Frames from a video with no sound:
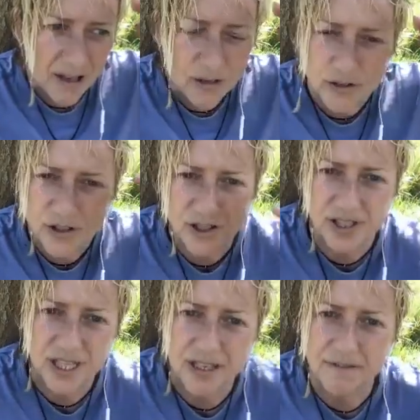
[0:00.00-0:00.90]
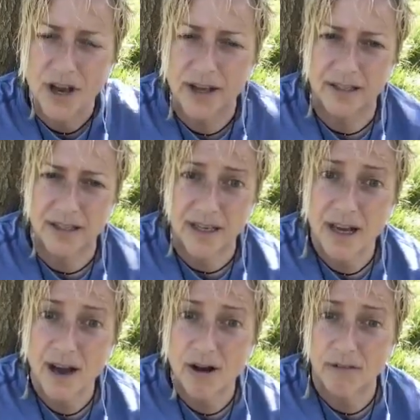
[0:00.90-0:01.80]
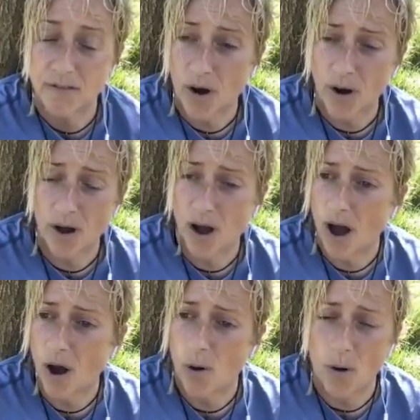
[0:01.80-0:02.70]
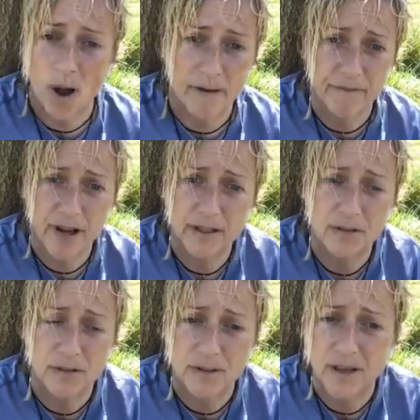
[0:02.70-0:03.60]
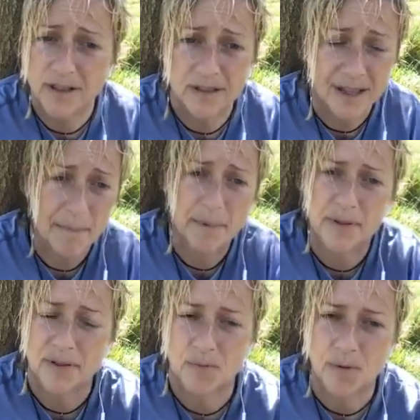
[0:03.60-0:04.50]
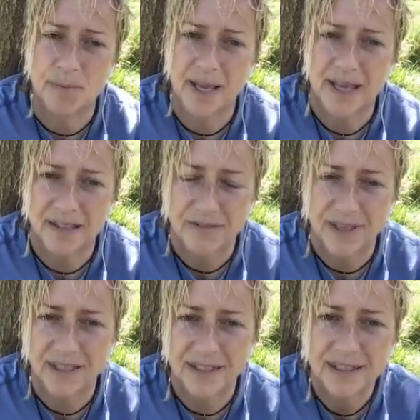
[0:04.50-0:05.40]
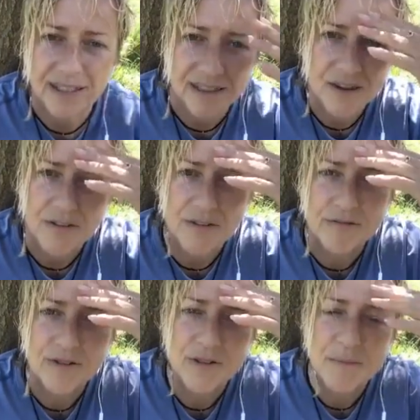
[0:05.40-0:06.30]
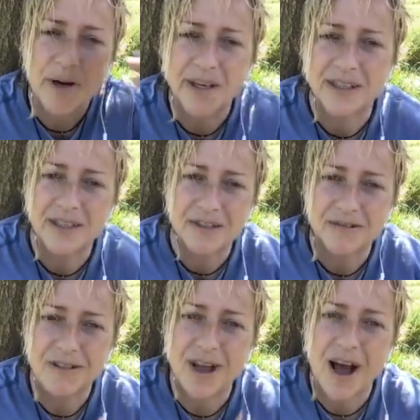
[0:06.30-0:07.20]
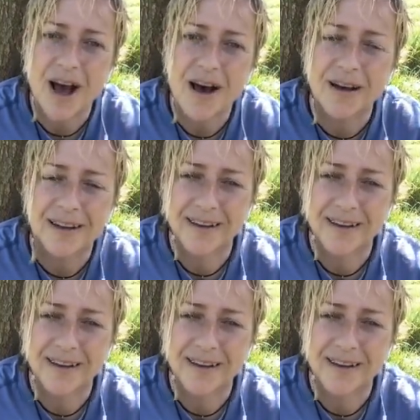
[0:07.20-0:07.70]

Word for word: conceived idea of, oh, if I do this, that person will be activated. It's not through the mind, it's through the heart.